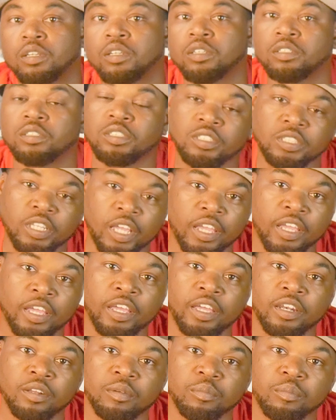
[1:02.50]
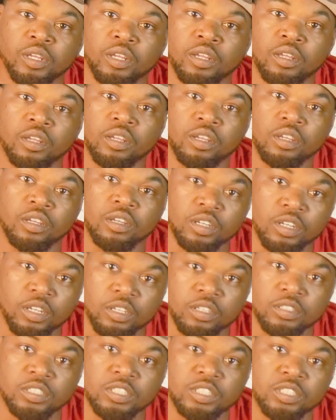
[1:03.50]
Stay at it, man.
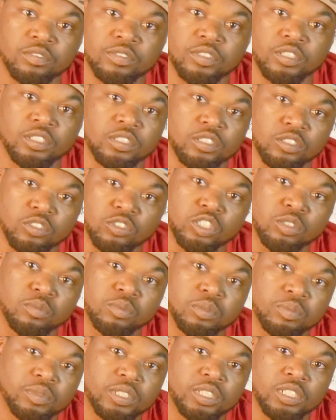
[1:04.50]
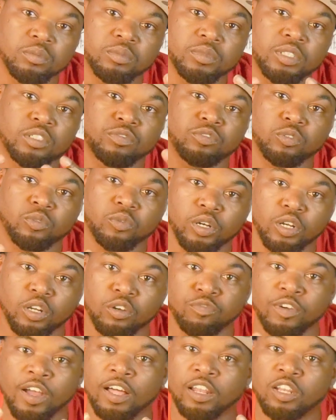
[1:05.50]
Gutta TV. You gonna be big, man. For
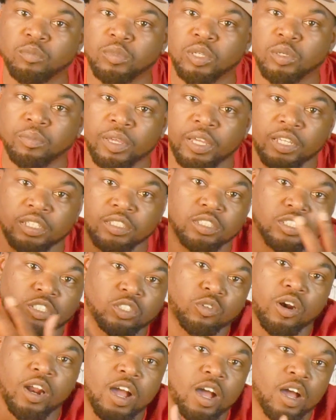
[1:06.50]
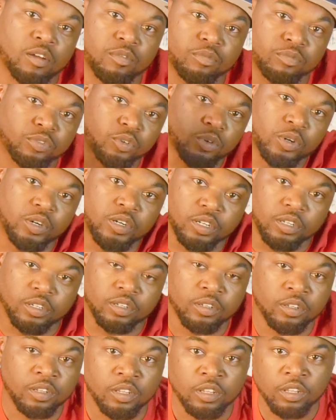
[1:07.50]
real. Follow me, man. Subscribe. For
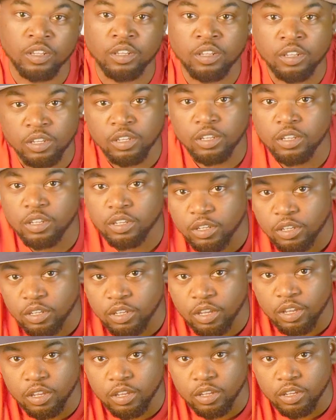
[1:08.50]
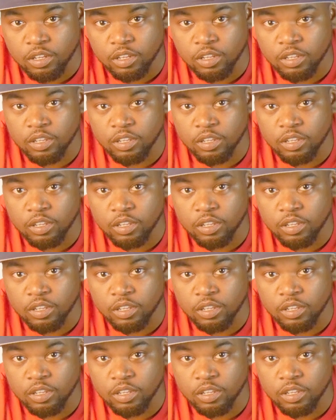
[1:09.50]
real. Yeah.